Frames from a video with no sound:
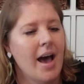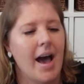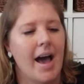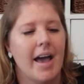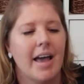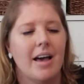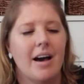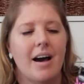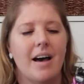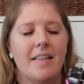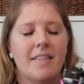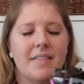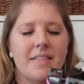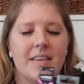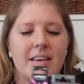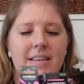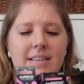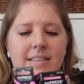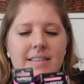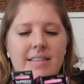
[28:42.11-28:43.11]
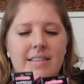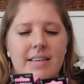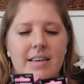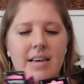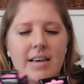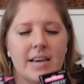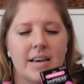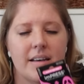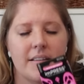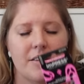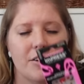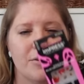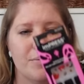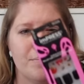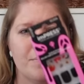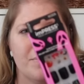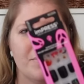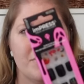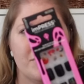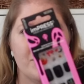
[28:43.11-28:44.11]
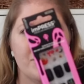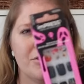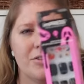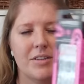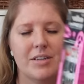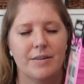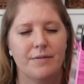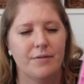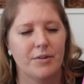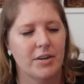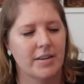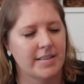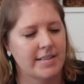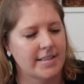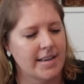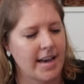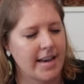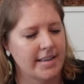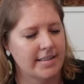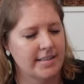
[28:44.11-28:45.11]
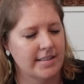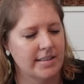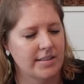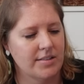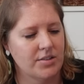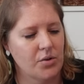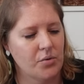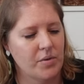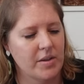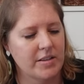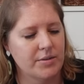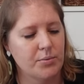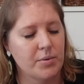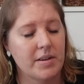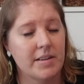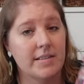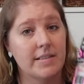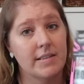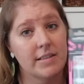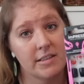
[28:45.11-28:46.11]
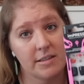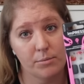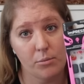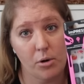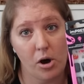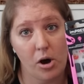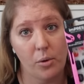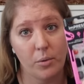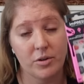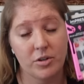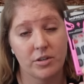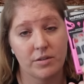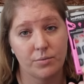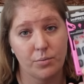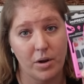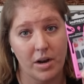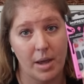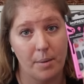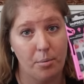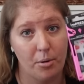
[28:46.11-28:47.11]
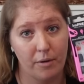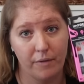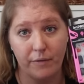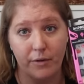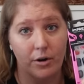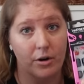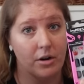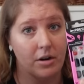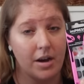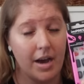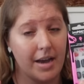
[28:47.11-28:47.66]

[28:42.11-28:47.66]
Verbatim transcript: I got this they're, they're different sizes. So this one is a small, which is what I prefer.